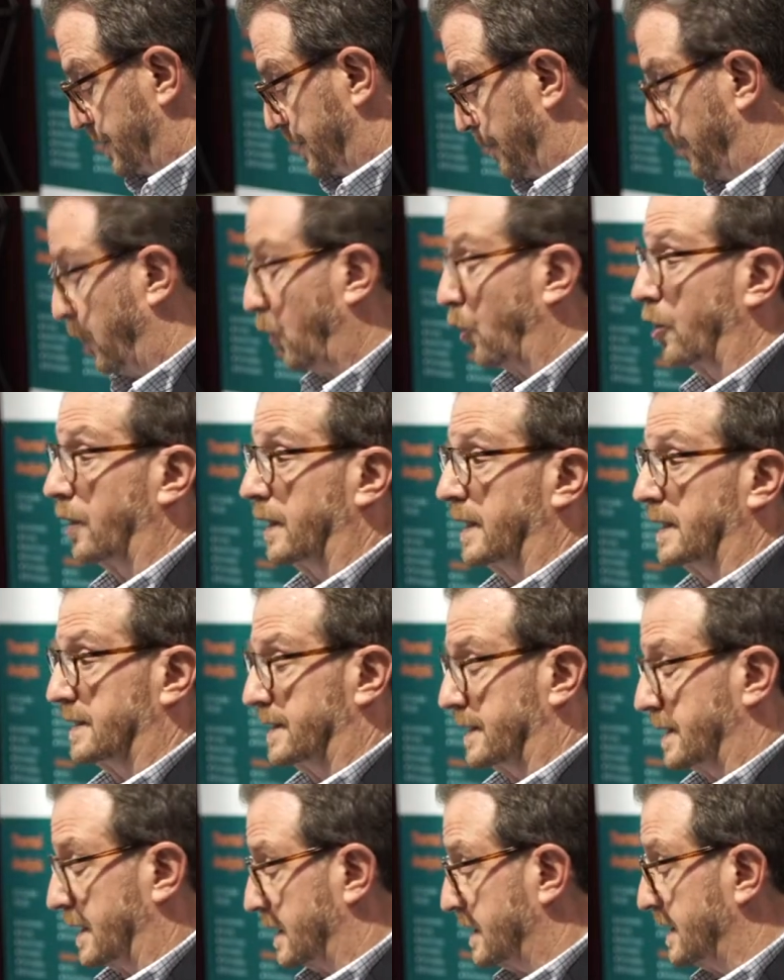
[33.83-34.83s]
support has
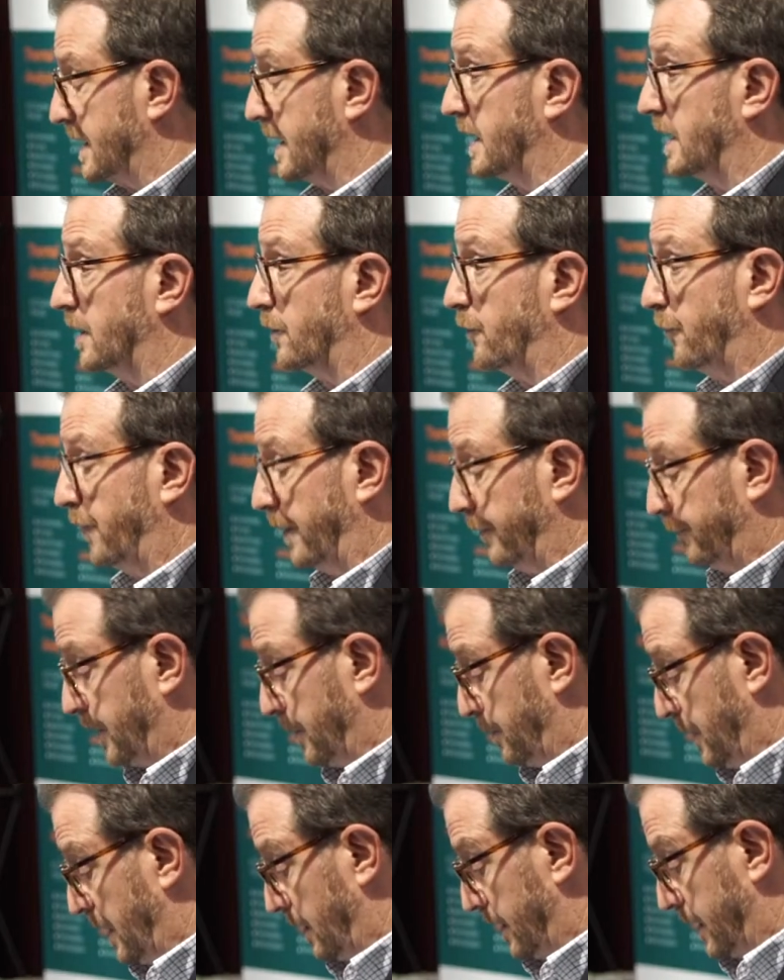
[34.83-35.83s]
exceeded $50
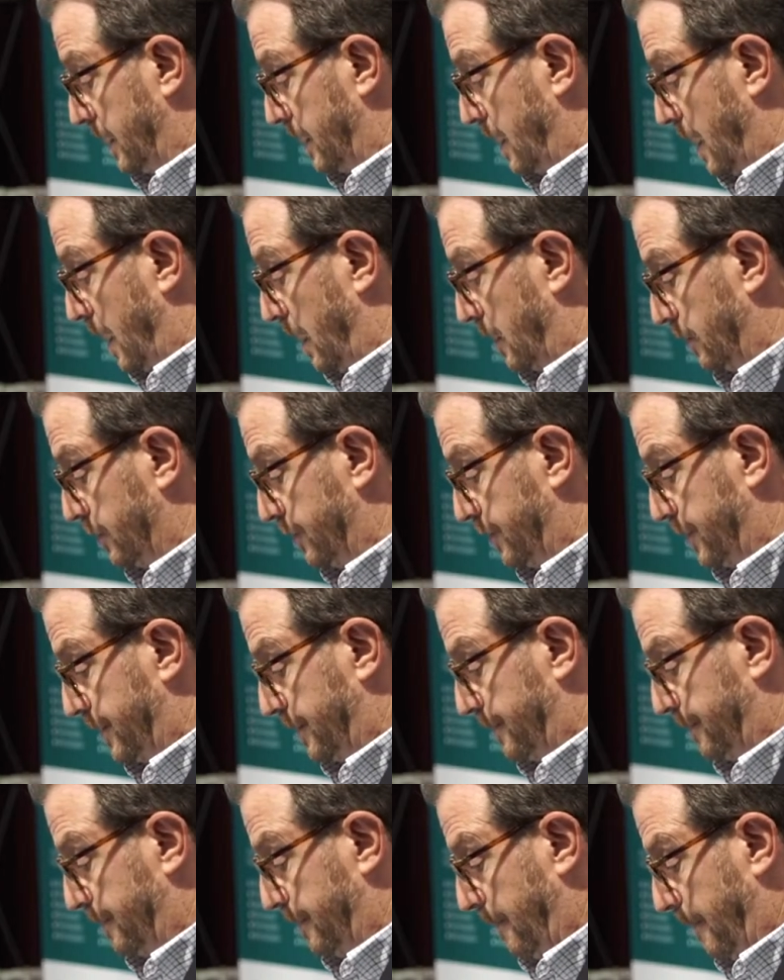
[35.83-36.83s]
million.
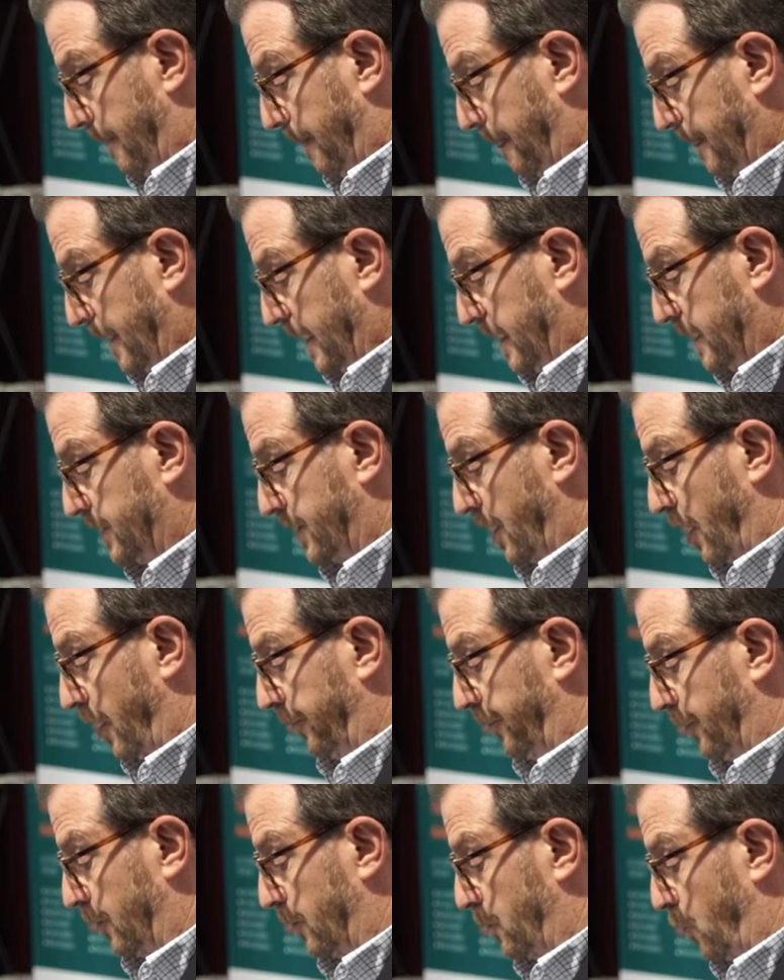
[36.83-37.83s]
He's
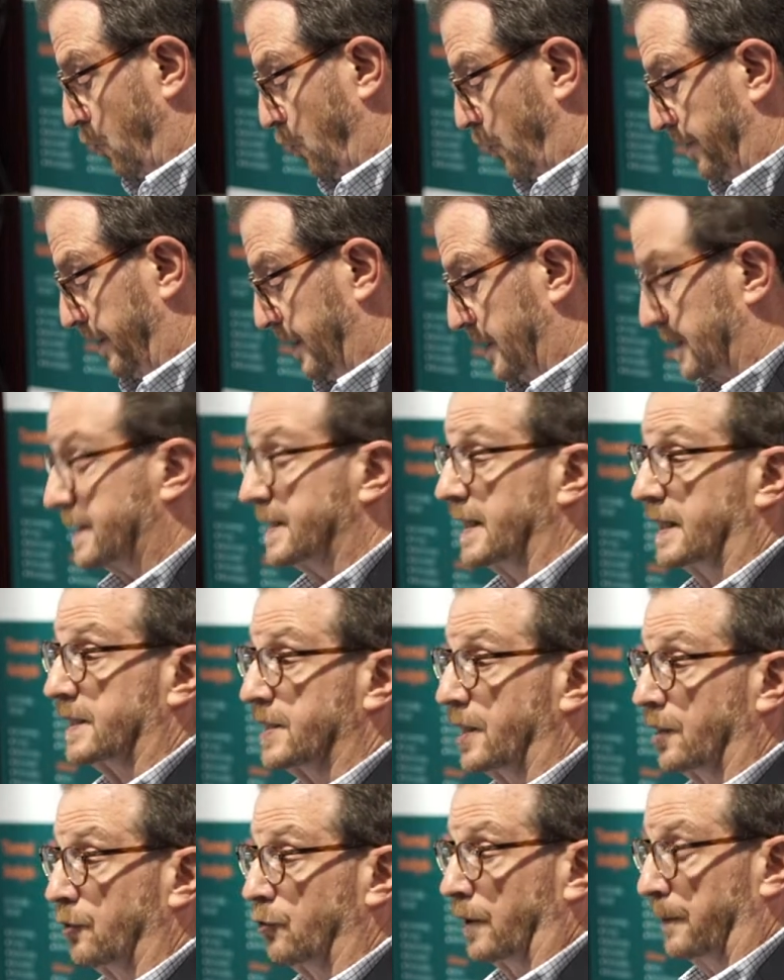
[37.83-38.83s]
authored more than
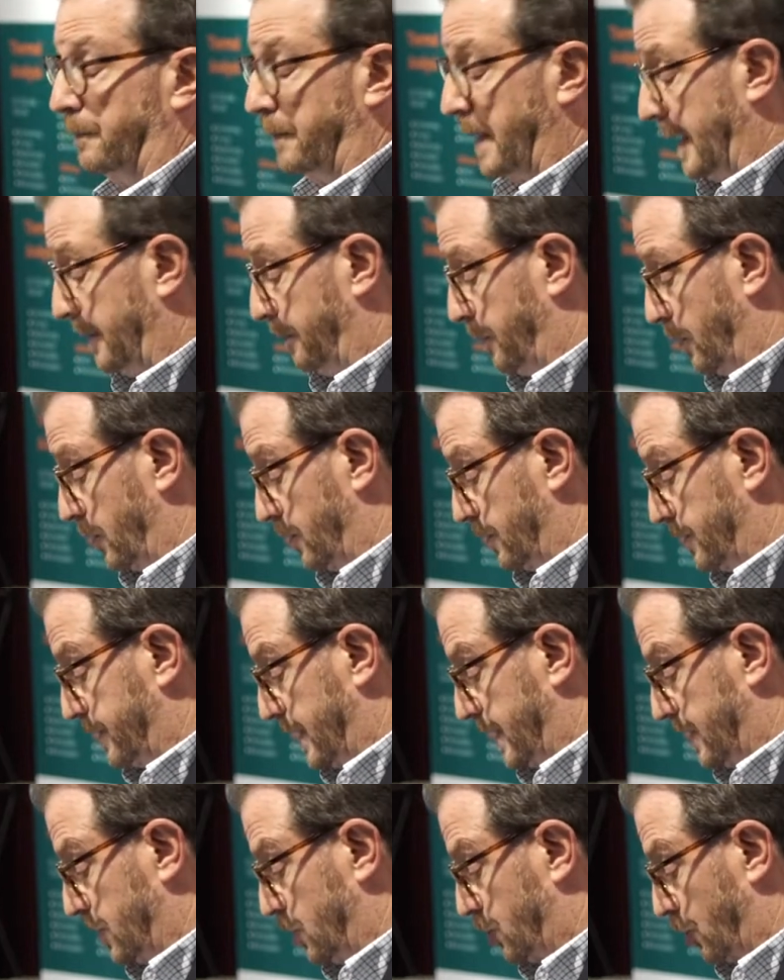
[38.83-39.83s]
600 papers in
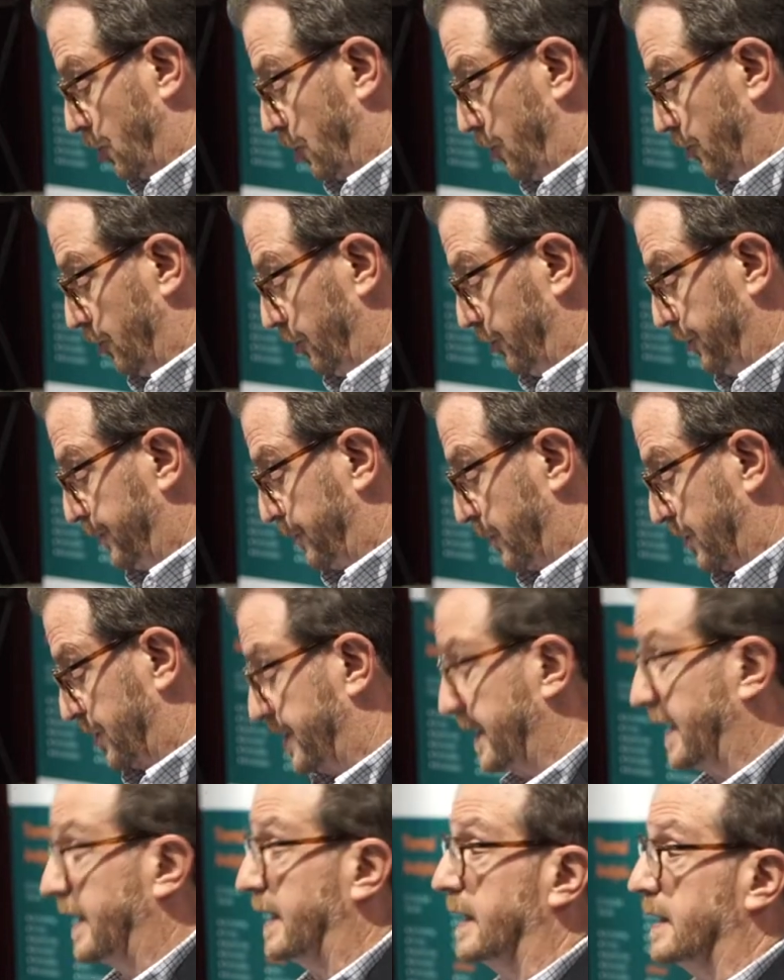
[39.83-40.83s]
journals,
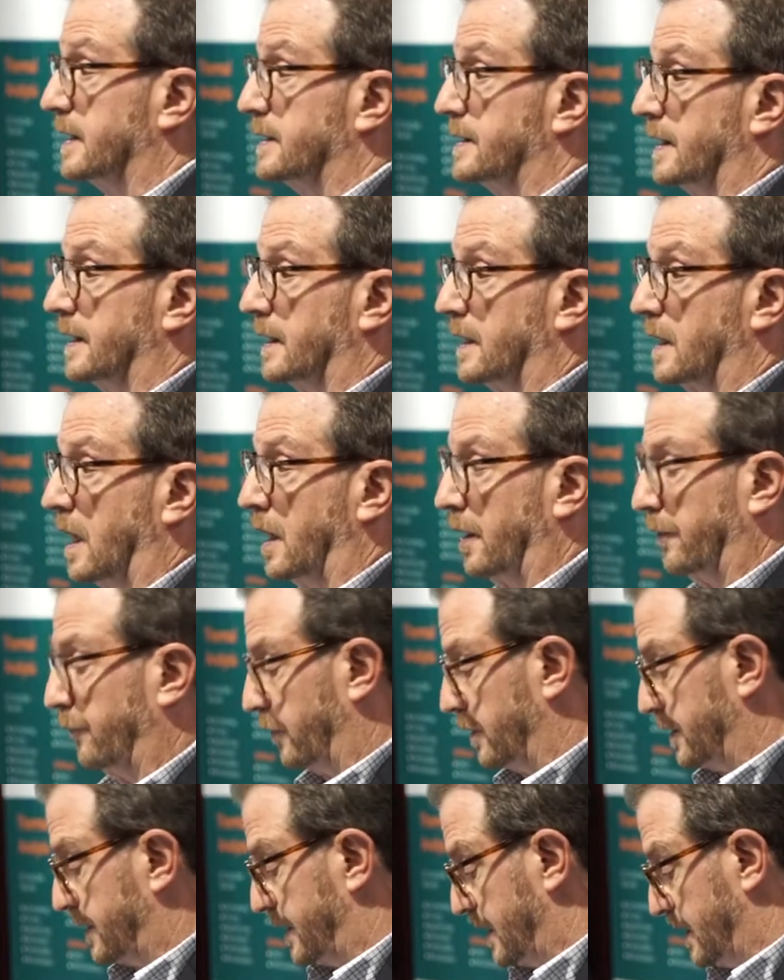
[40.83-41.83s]
proceedings, and
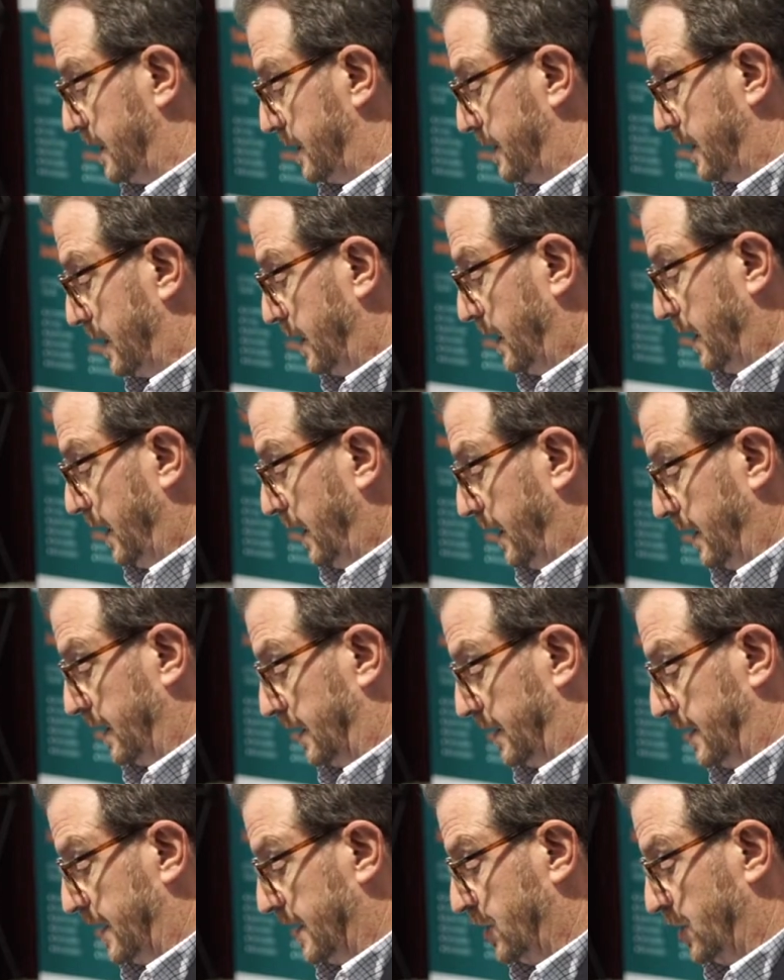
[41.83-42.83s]
conferences, in
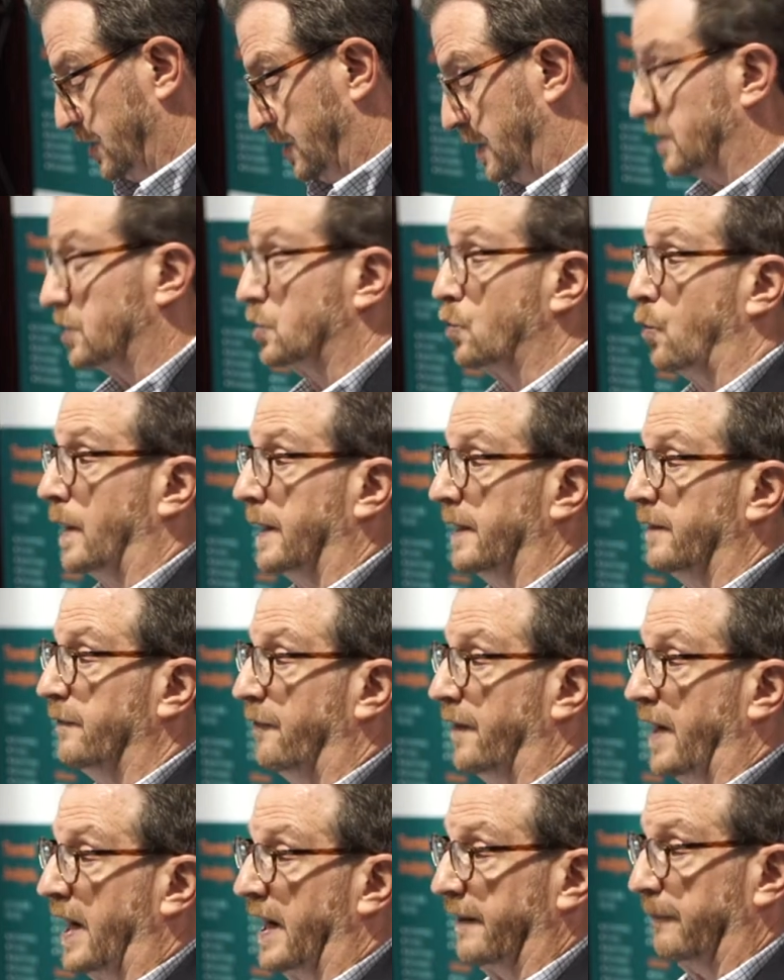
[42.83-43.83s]
addition to
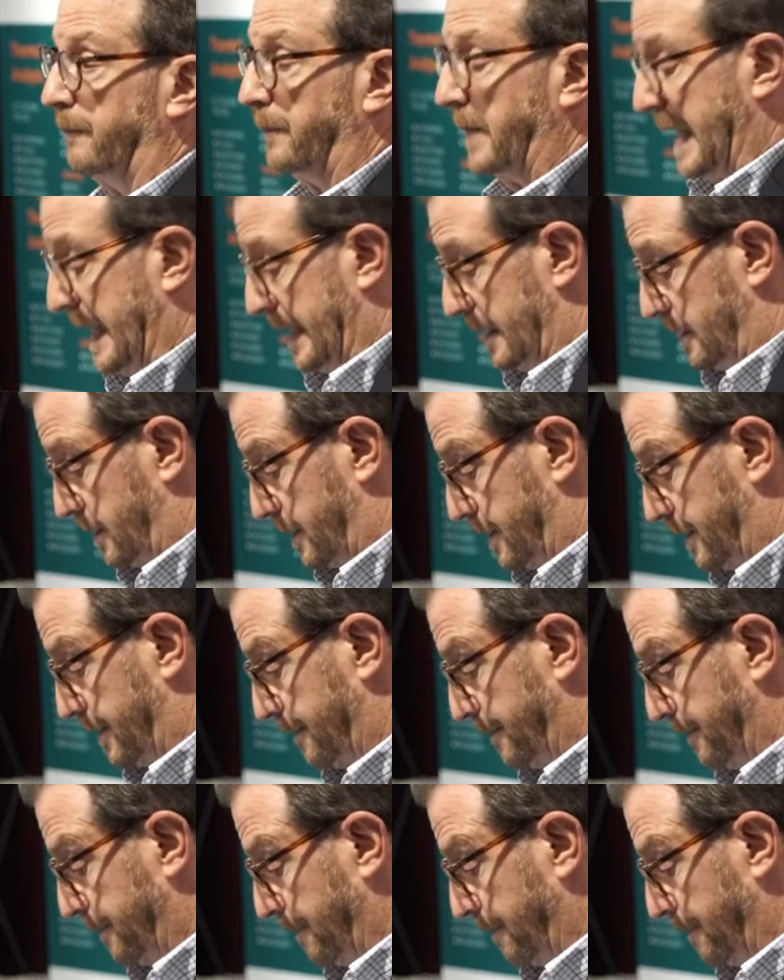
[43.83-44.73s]
25 patents.